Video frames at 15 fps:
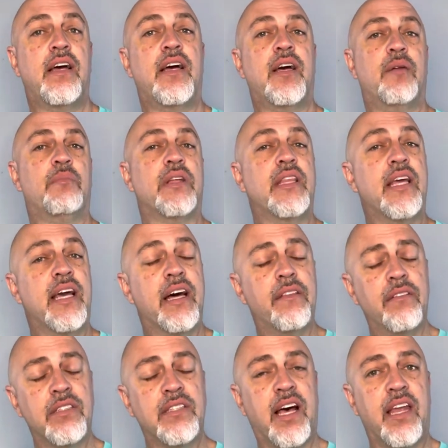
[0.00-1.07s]
But the other
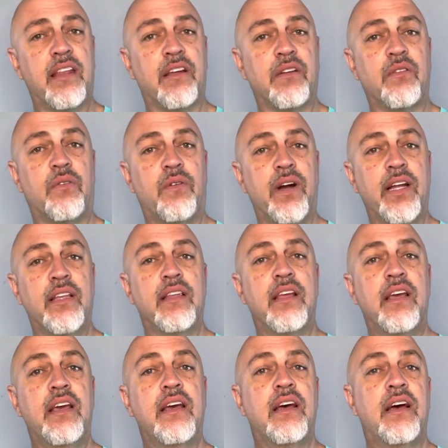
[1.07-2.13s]
side of the coin,
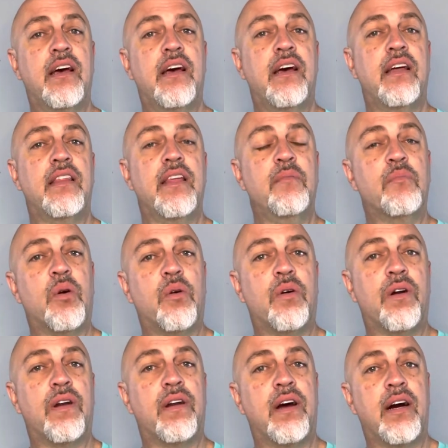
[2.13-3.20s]
the
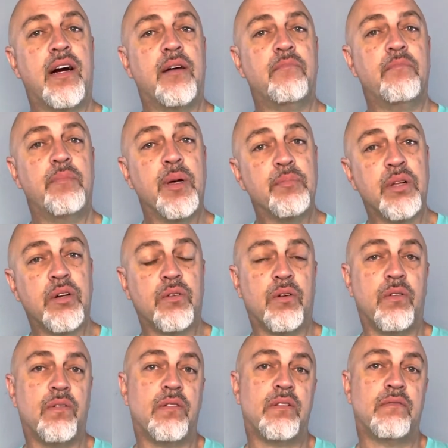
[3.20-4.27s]
more
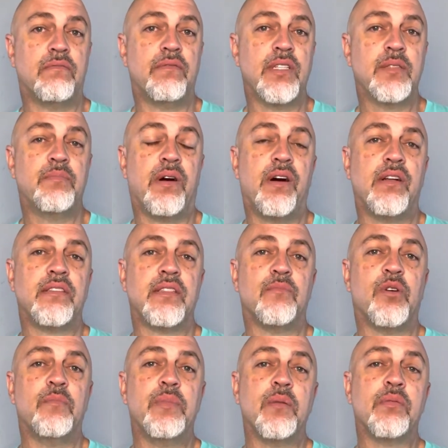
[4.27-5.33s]
biblical response, the more
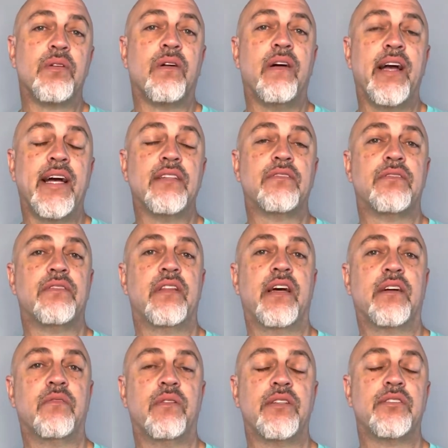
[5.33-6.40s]
biblical answer to that
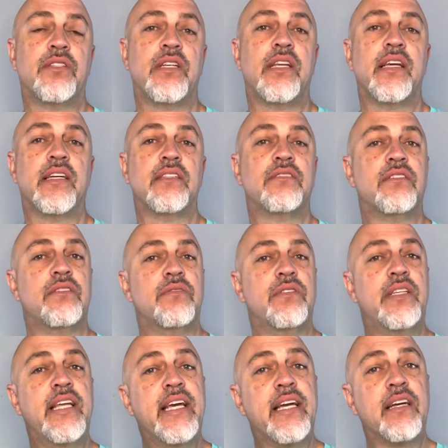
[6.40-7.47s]
question is to
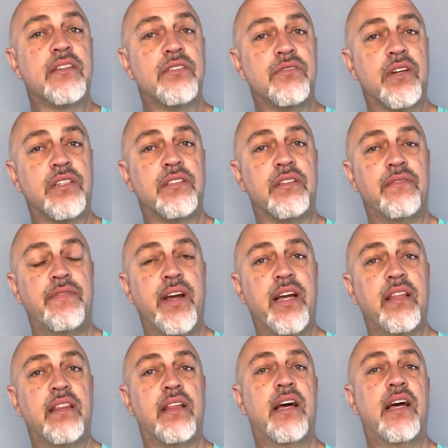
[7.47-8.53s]
deconstruct your
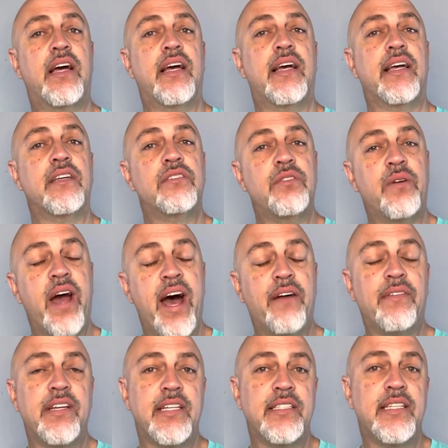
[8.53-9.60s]
faith, is to have
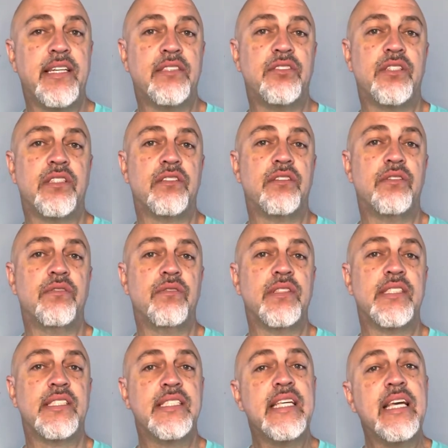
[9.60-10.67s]
an intention to
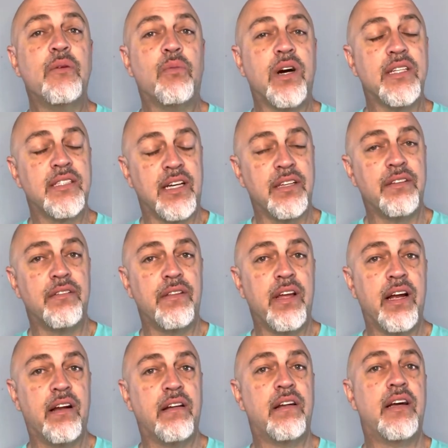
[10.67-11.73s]
see what's under
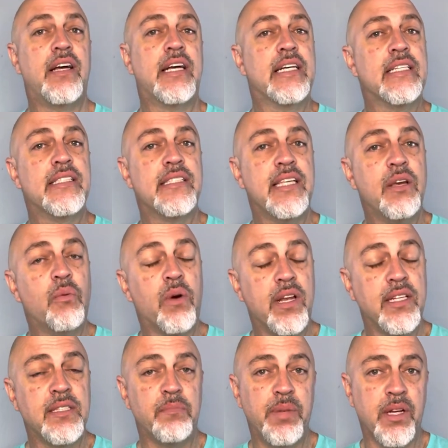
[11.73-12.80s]
there, see what
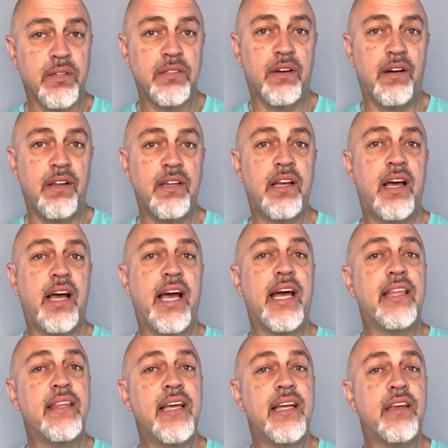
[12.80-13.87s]
it's built on,
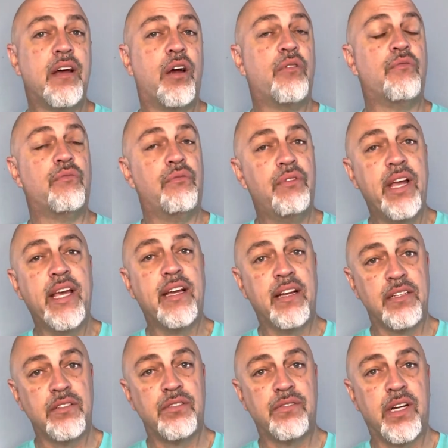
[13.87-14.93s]
and then
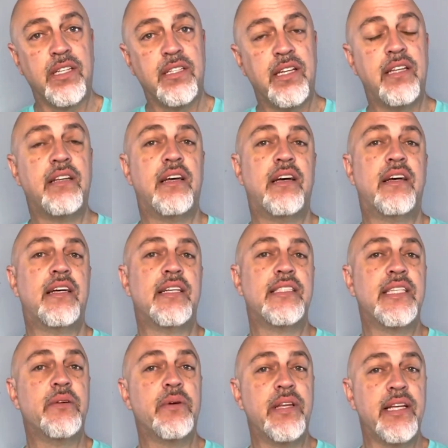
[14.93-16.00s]
reconstruct it.
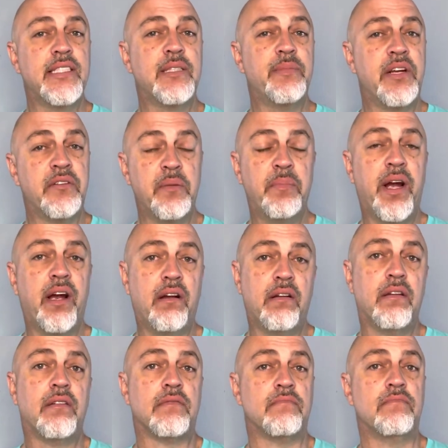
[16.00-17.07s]
See what needs to be
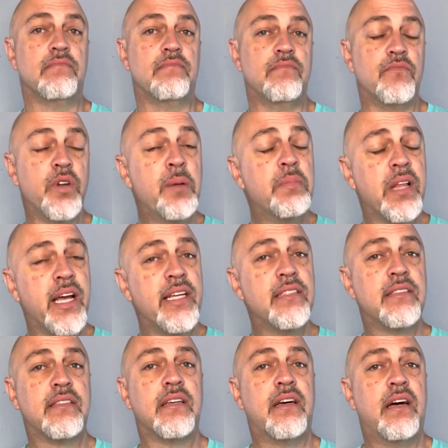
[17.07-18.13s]
repaired,
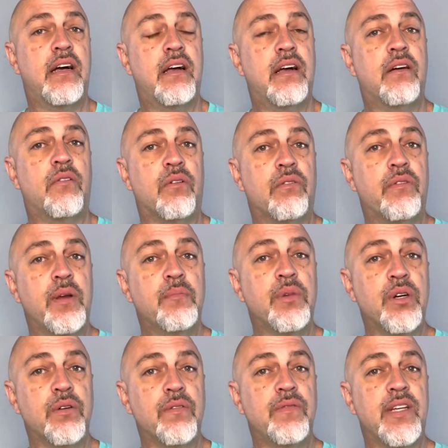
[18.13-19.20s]
replaced, or
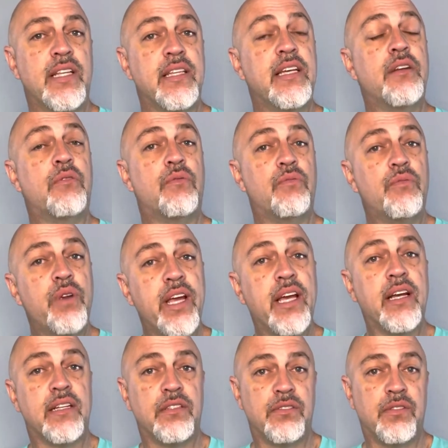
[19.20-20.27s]
removed, and then
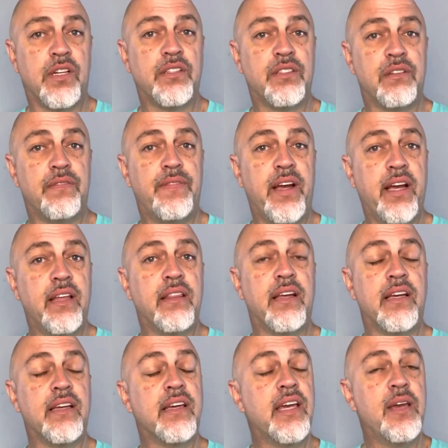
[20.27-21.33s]
reconstruct your faith
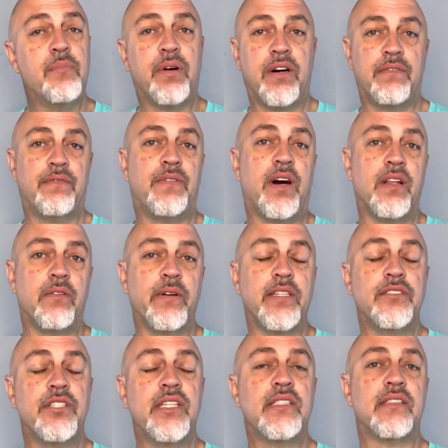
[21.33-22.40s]
and keep on following
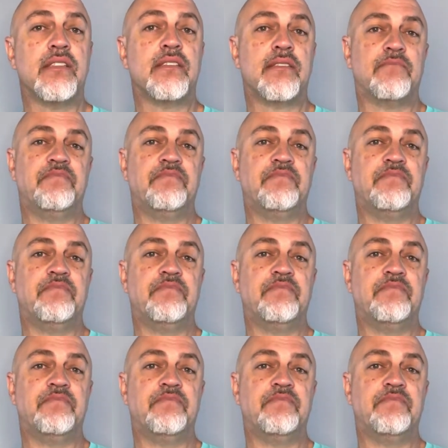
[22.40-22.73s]
Jesus.